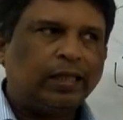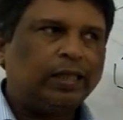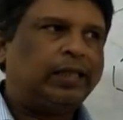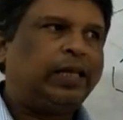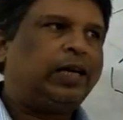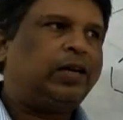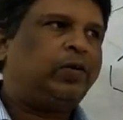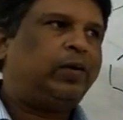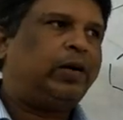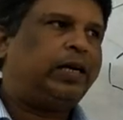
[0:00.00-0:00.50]

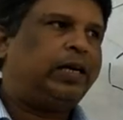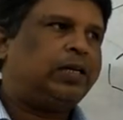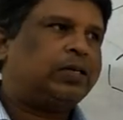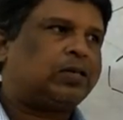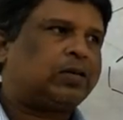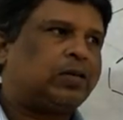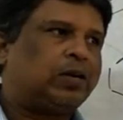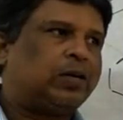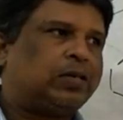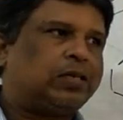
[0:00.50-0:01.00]
Then we
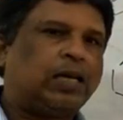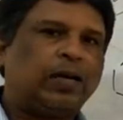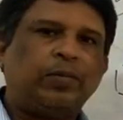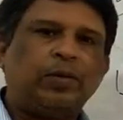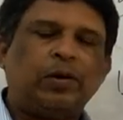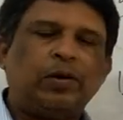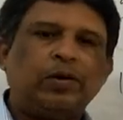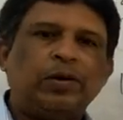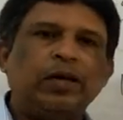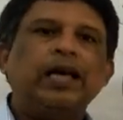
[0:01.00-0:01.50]
discuss
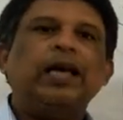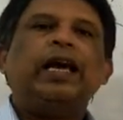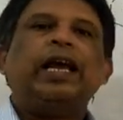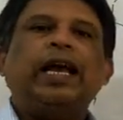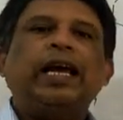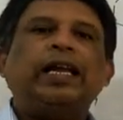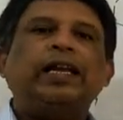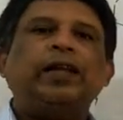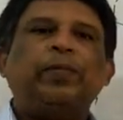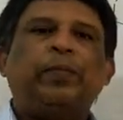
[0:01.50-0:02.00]

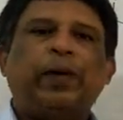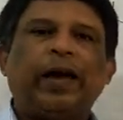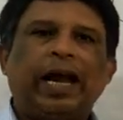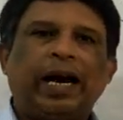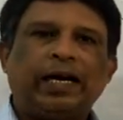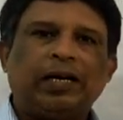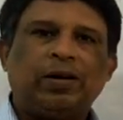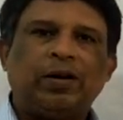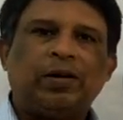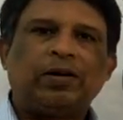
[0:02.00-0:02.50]
about any
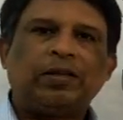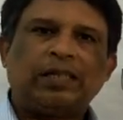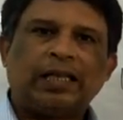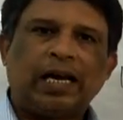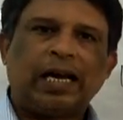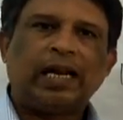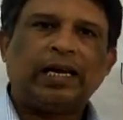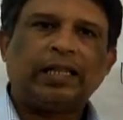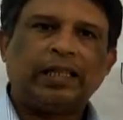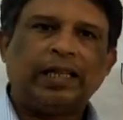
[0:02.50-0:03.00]
factors
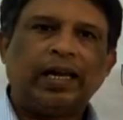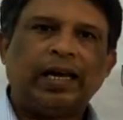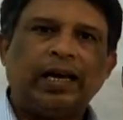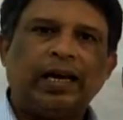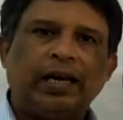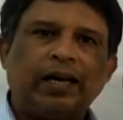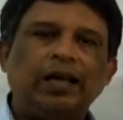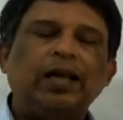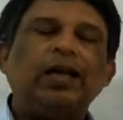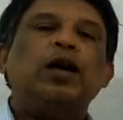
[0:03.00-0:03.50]
are
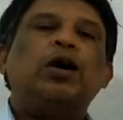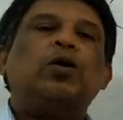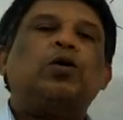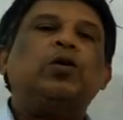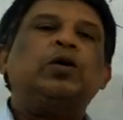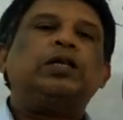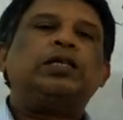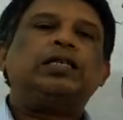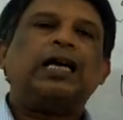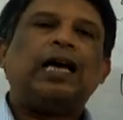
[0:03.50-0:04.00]
there
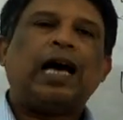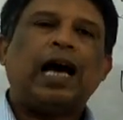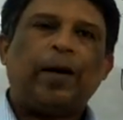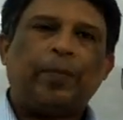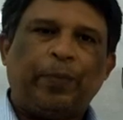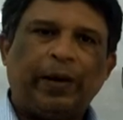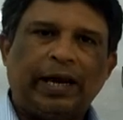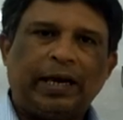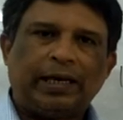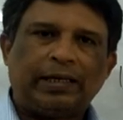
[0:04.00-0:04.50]
which
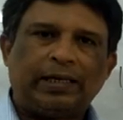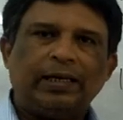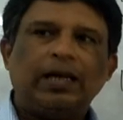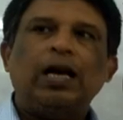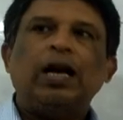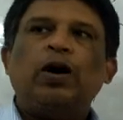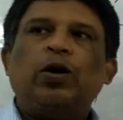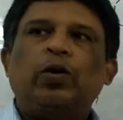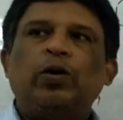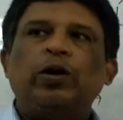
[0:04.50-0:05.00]
affect,
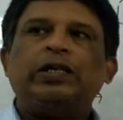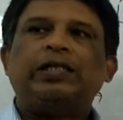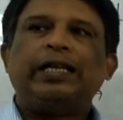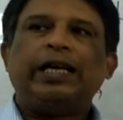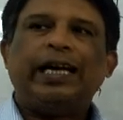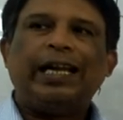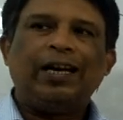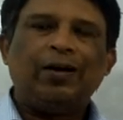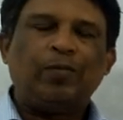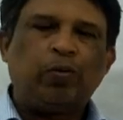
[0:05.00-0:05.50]
which
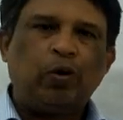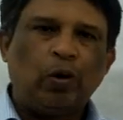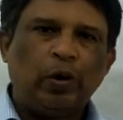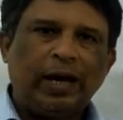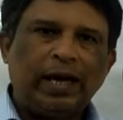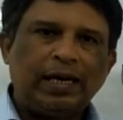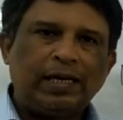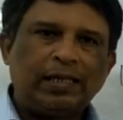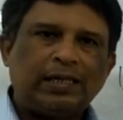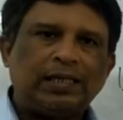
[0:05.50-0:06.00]

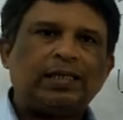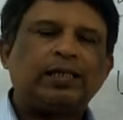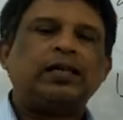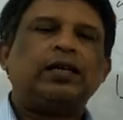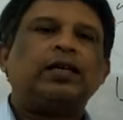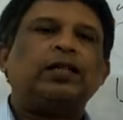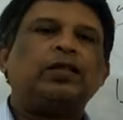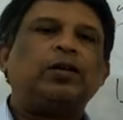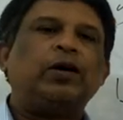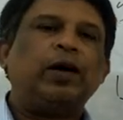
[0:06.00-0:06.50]
influence
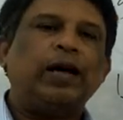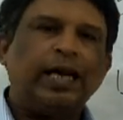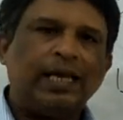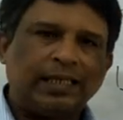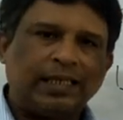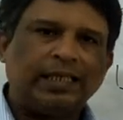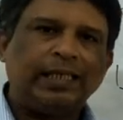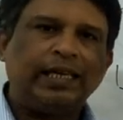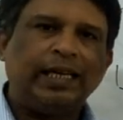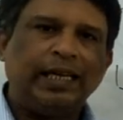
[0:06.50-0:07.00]
the
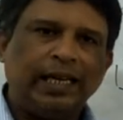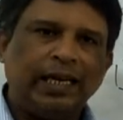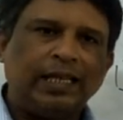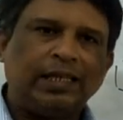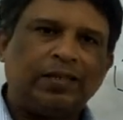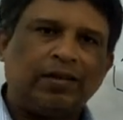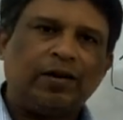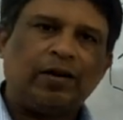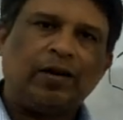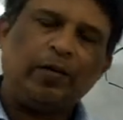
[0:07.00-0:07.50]
acidic
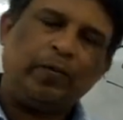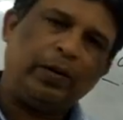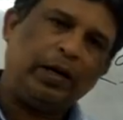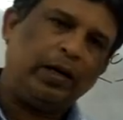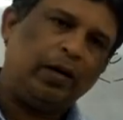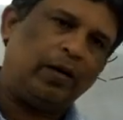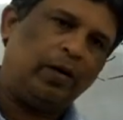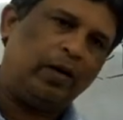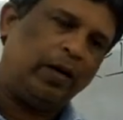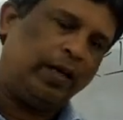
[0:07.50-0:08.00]
nature of
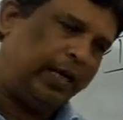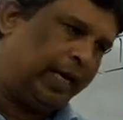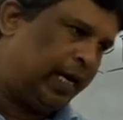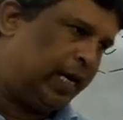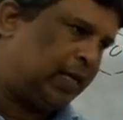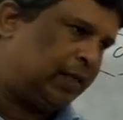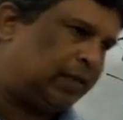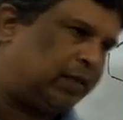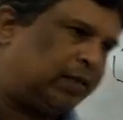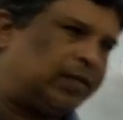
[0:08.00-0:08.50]
phenol.
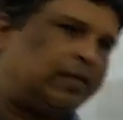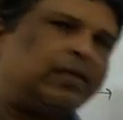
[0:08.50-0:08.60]
Yes.